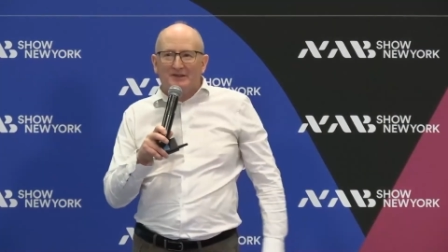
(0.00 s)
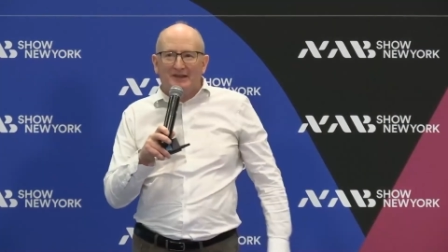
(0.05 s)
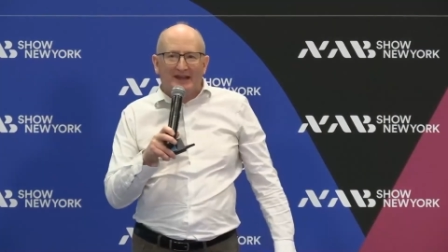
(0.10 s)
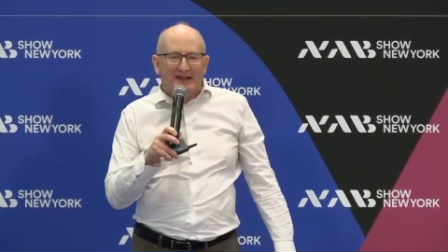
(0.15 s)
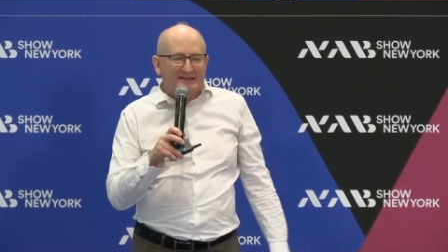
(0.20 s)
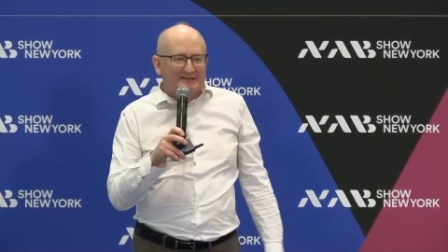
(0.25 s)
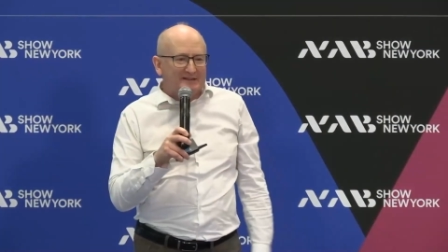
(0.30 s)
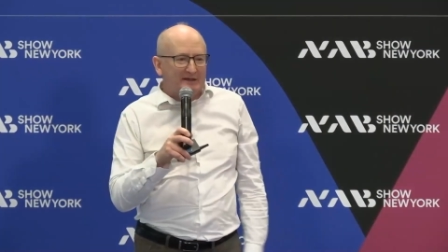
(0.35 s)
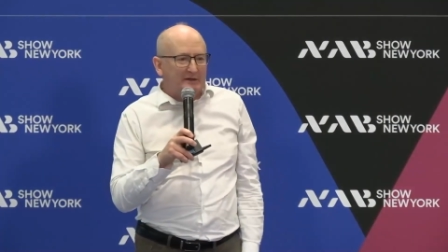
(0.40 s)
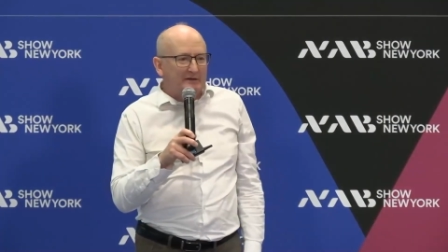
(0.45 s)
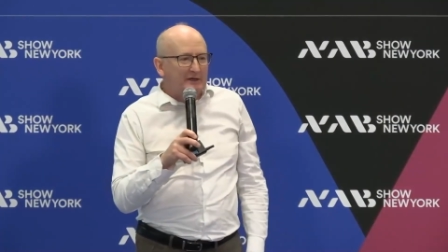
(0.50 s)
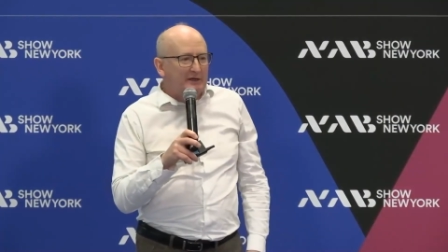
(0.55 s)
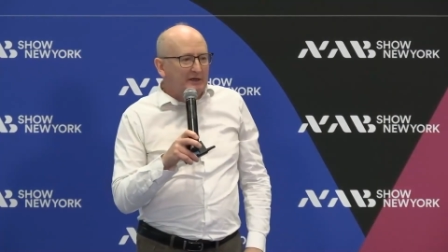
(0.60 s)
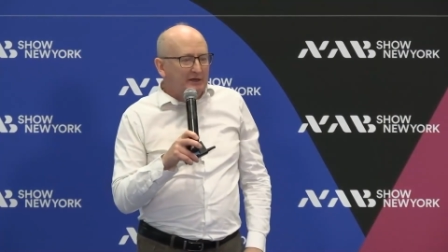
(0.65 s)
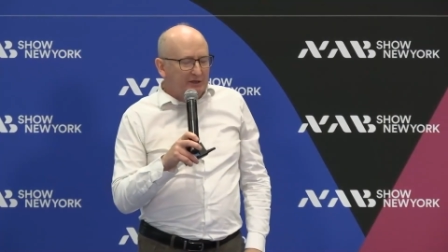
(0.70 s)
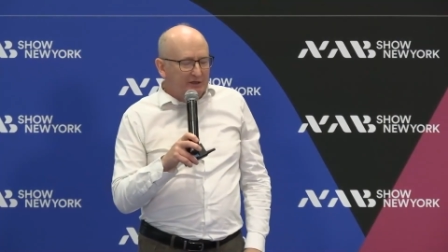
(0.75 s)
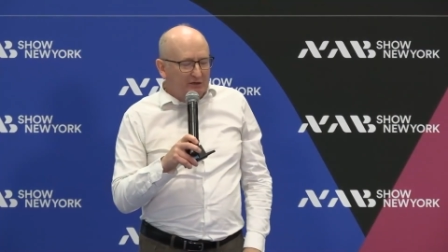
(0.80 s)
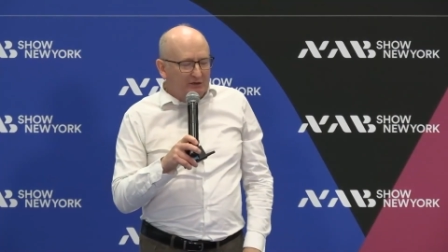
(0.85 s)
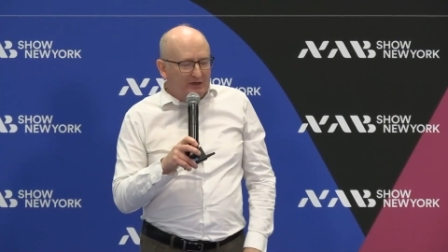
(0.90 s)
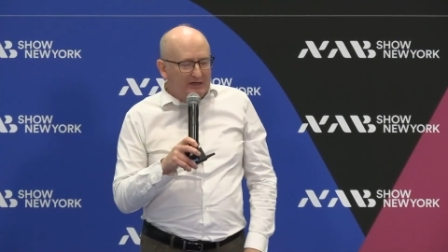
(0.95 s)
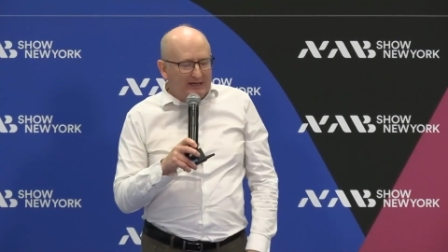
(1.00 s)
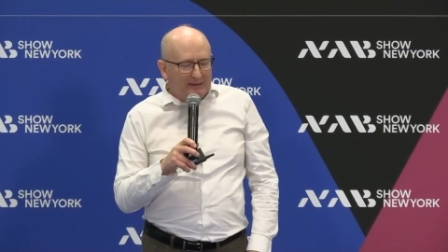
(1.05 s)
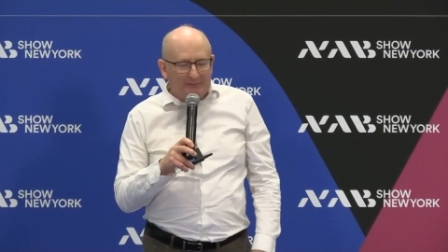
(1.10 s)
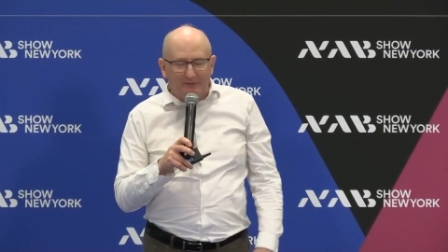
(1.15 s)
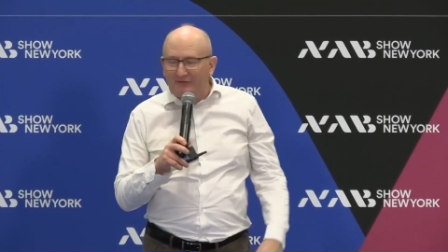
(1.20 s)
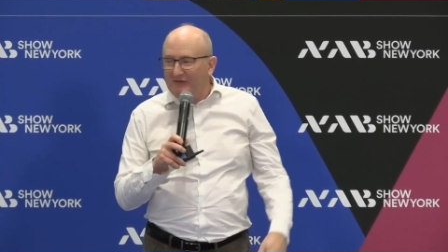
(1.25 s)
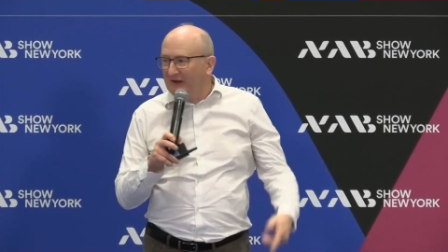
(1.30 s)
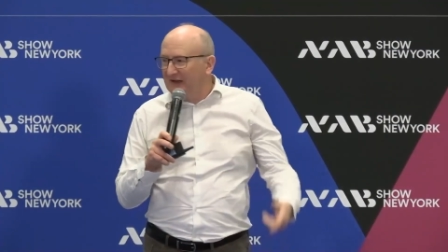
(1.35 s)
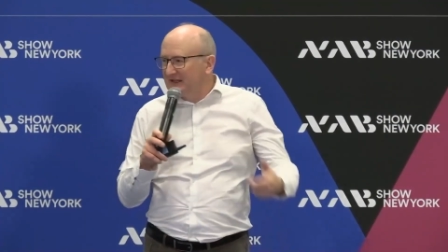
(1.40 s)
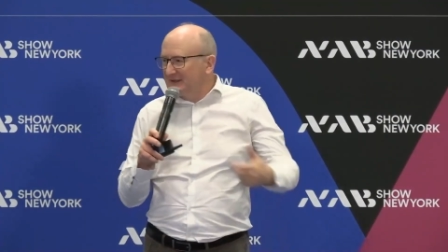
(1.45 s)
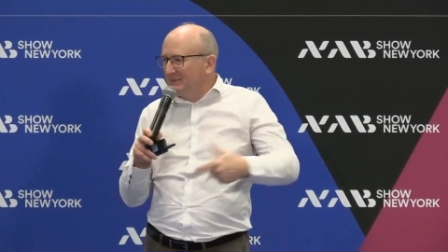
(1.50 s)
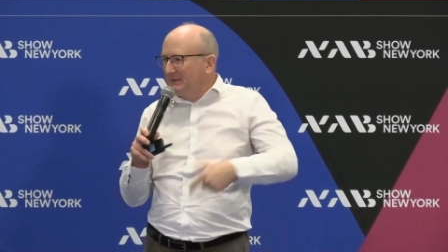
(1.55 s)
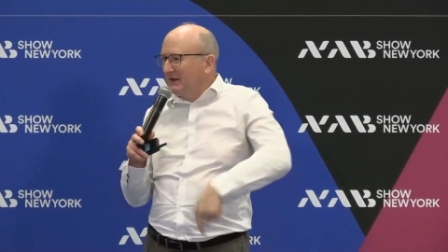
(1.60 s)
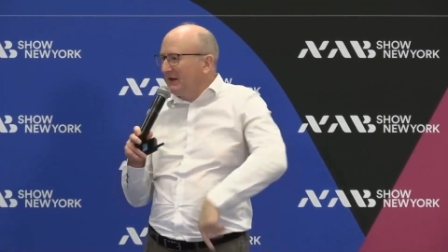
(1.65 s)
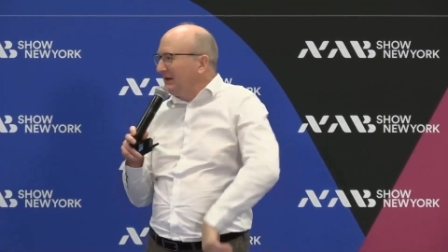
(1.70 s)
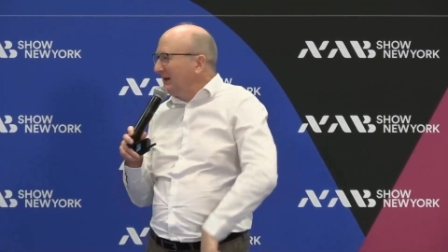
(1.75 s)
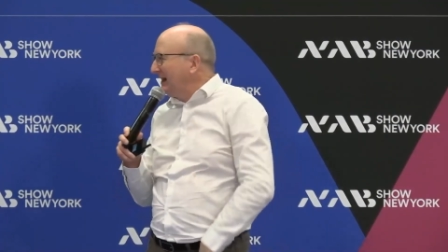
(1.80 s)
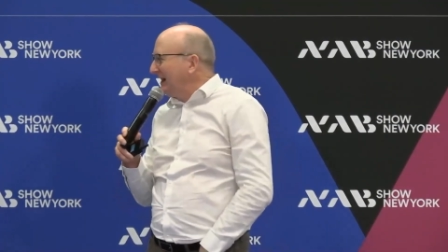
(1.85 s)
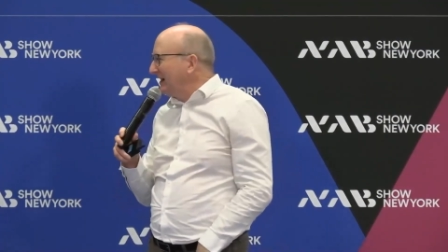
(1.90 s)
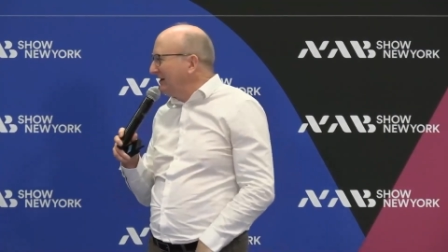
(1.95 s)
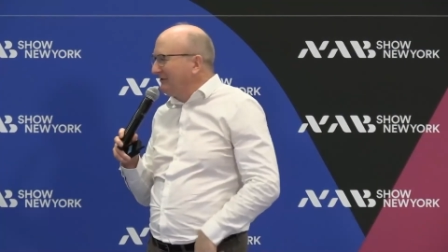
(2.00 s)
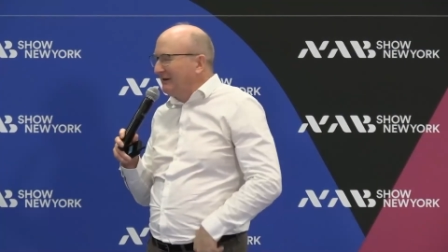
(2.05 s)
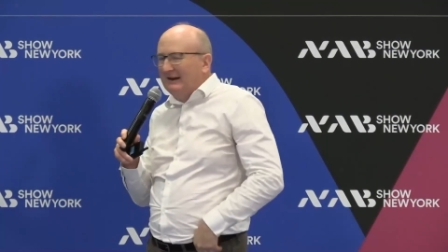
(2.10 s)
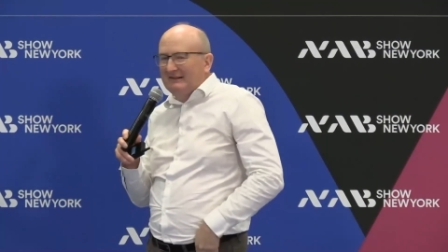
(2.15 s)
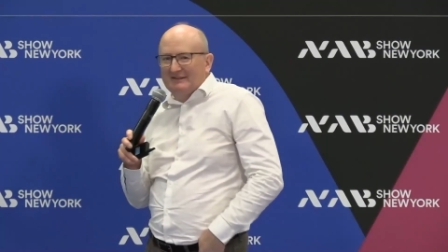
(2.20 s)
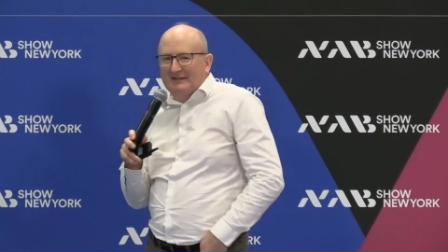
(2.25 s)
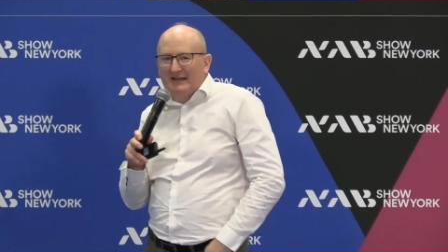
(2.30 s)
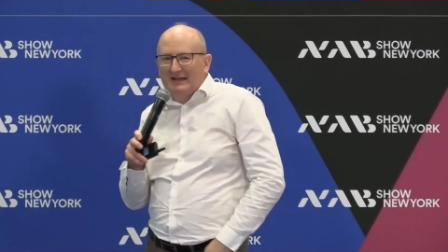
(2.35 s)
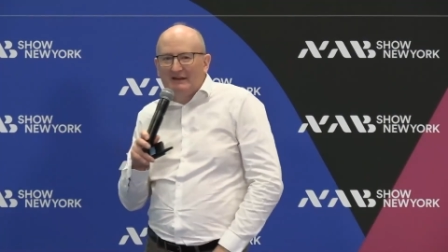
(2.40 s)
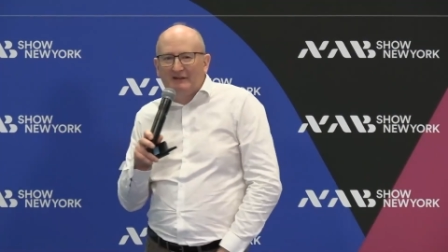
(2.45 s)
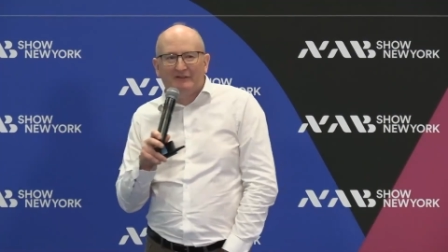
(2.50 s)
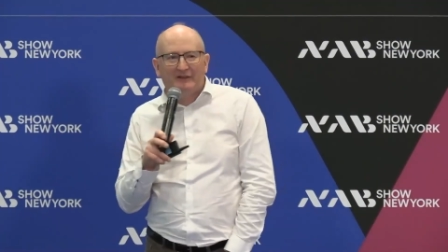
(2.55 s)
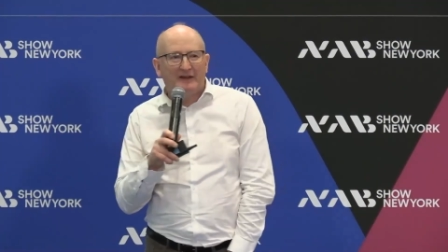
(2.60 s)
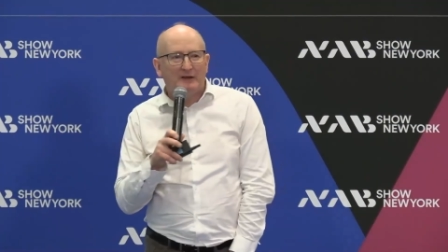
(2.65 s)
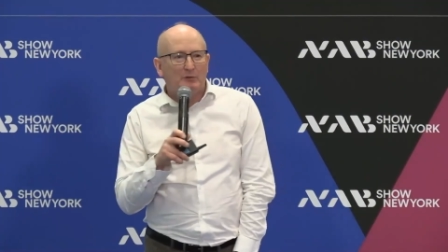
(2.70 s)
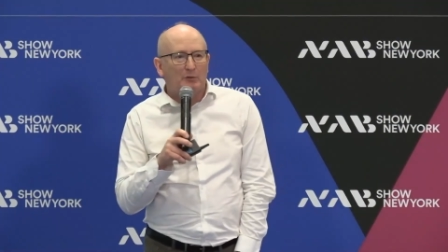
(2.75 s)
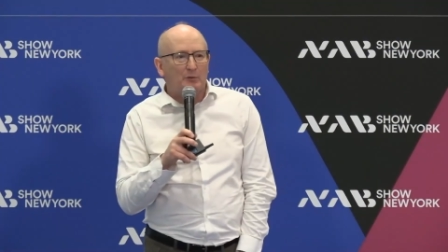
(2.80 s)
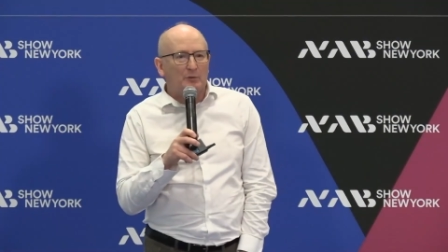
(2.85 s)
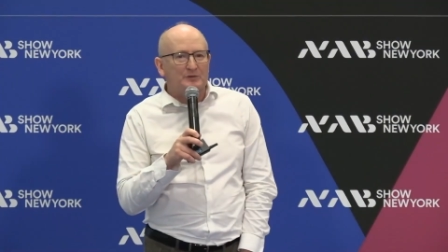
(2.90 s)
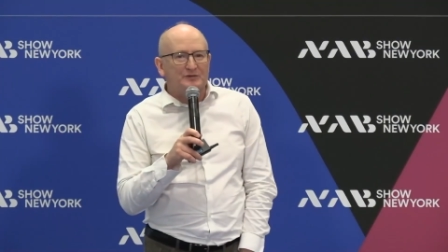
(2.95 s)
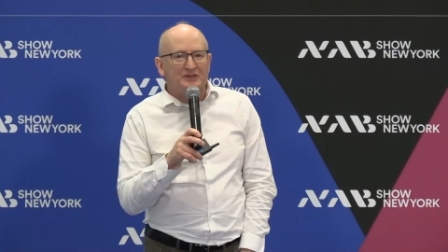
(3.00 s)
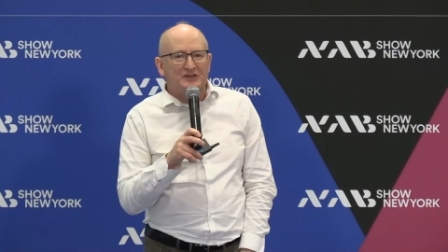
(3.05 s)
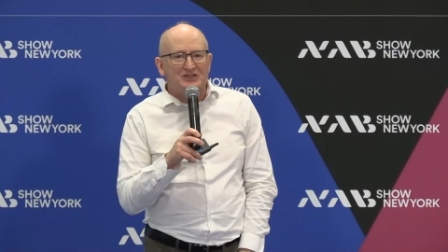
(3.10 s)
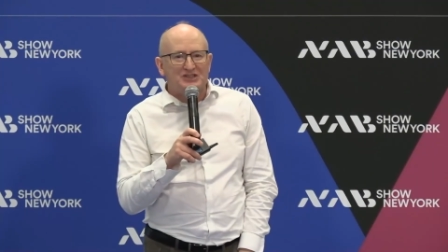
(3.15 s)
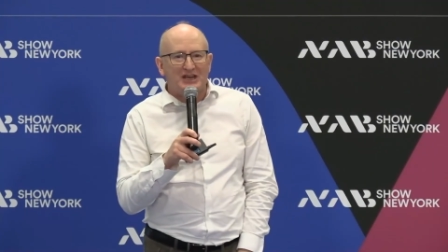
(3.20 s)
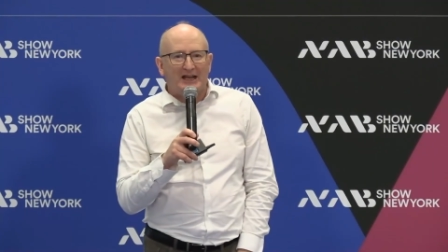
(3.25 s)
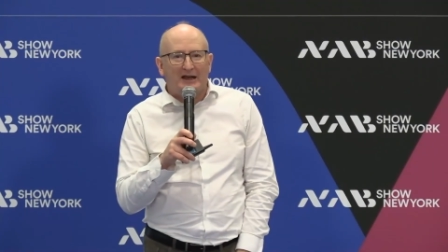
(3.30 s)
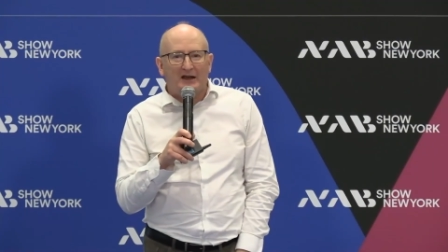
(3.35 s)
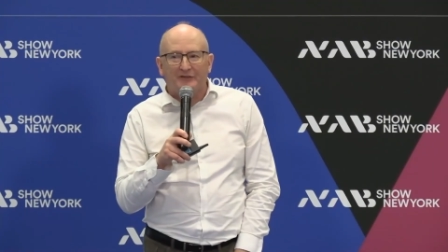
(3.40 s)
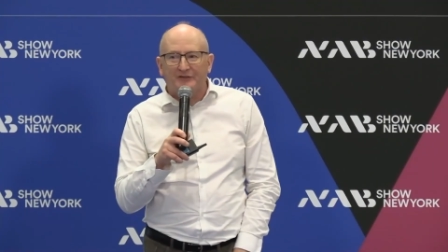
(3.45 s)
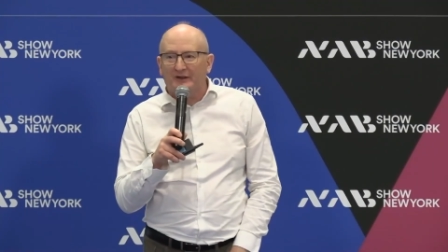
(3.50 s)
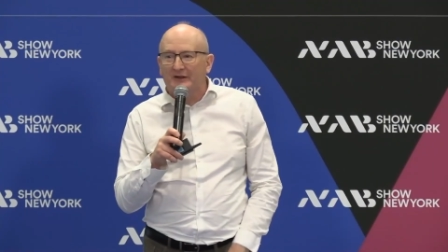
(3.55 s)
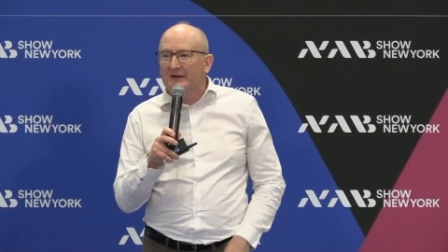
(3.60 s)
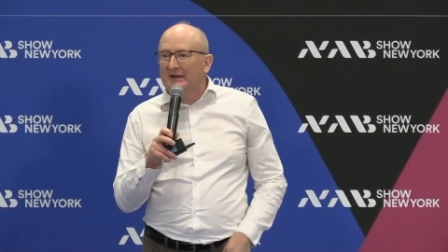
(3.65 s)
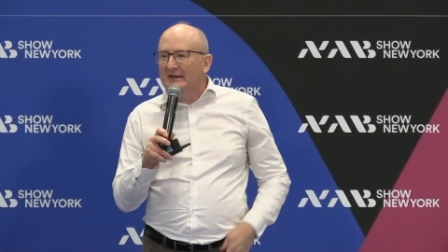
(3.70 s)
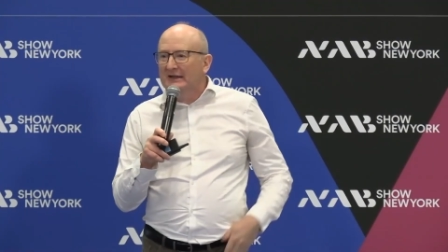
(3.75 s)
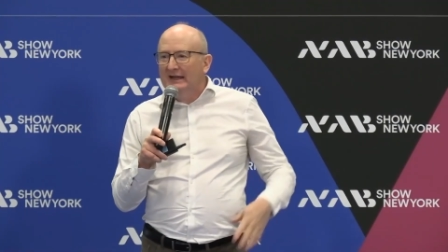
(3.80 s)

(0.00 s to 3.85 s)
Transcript: you there, so you can come and find us, but I'll hang around here if anyone wants to chat after.